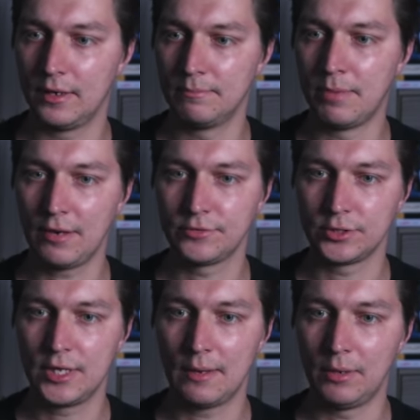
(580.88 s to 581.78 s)

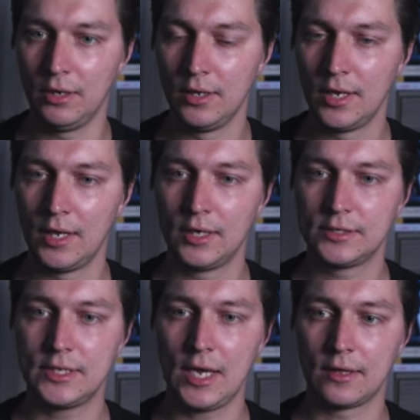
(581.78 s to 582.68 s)
buff.yaml
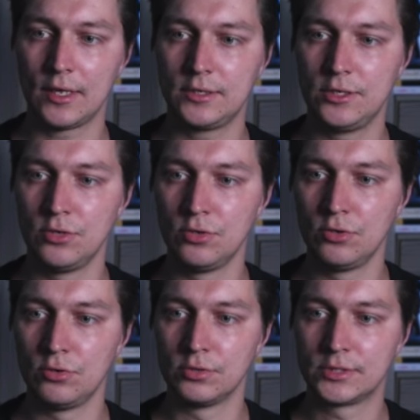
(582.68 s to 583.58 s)
saying that
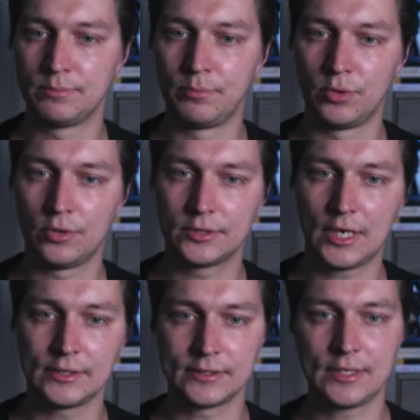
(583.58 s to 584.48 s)
you support
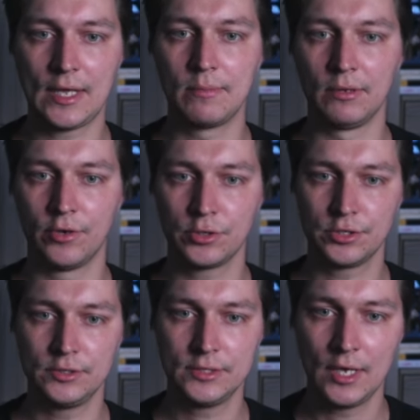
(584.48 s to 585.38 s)
unstable
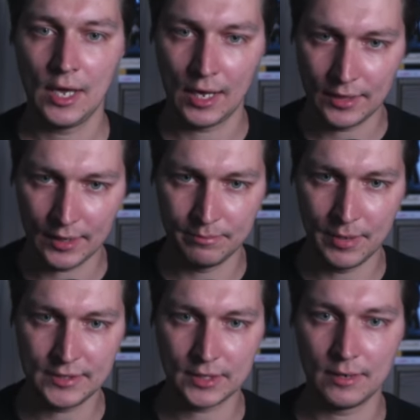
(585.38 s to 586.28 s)
versions, and that
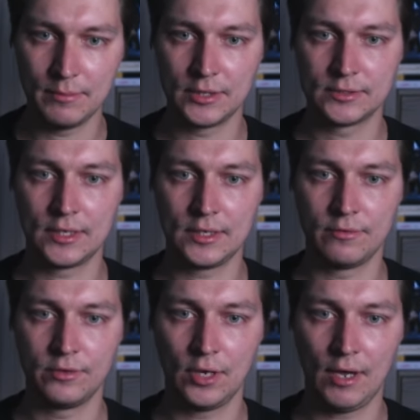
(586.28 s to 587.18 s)
basically means that
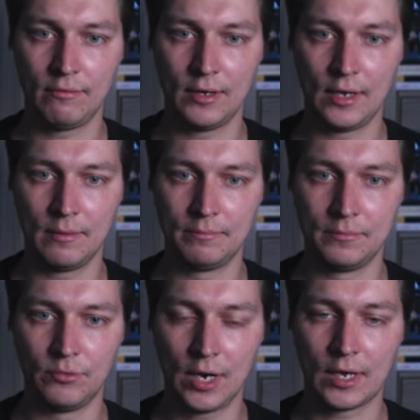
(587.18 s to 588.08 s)
if you have a
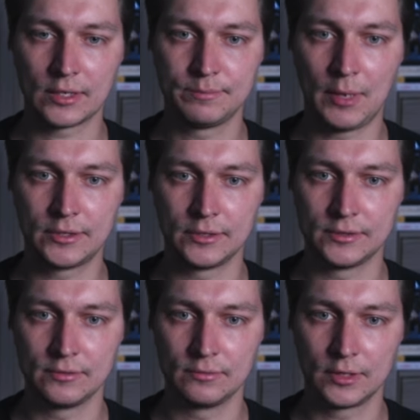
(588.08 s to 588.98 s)
regex
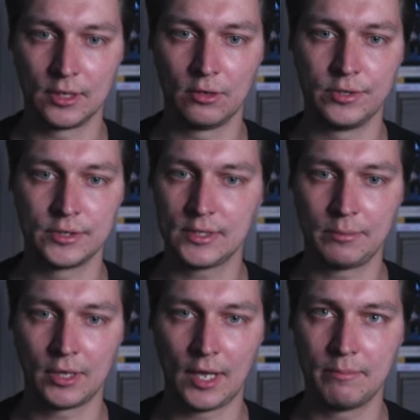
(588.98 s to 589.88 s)
button including
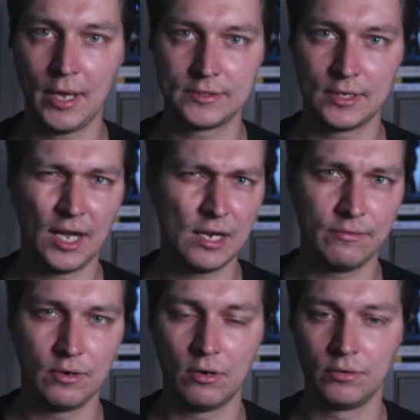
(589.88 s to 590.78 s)
something like beta,
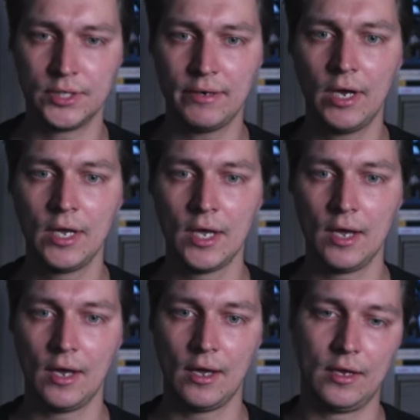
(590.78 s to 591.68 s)
alpha, or whatever,
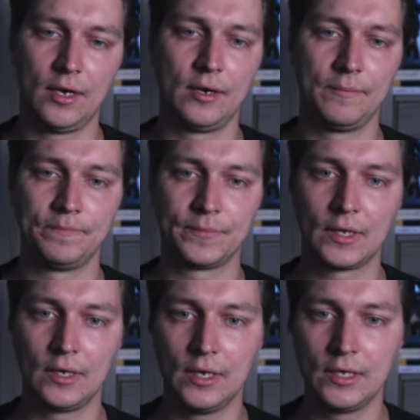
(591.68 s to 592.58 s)

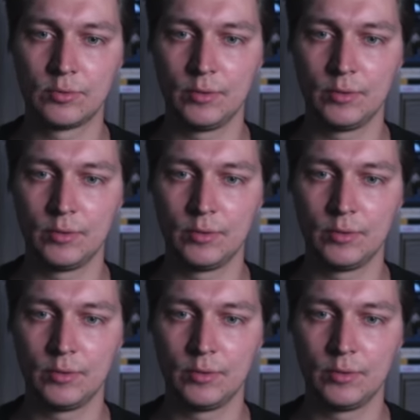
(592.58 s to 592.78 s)
it